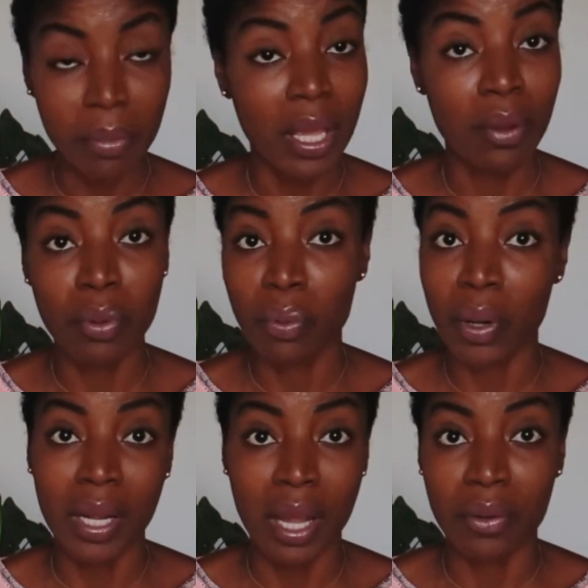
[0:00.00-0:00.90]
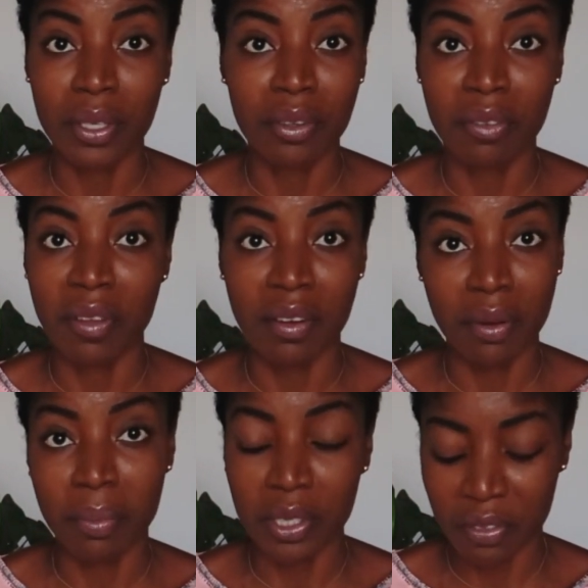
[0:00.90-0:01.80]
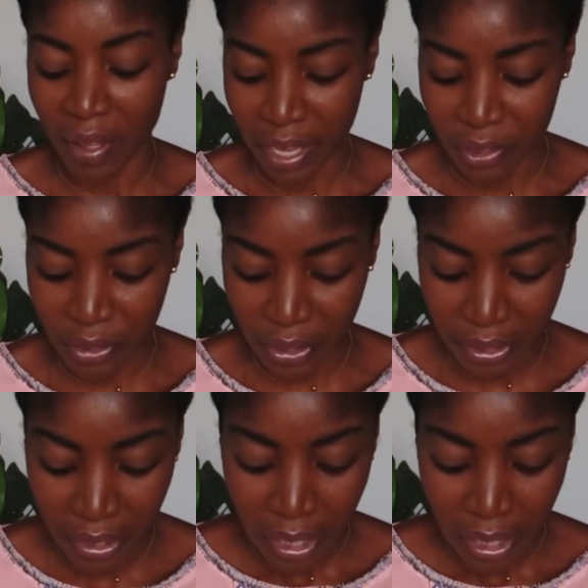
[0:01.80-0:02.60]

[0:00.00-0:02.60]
It will work out in your favor much faster.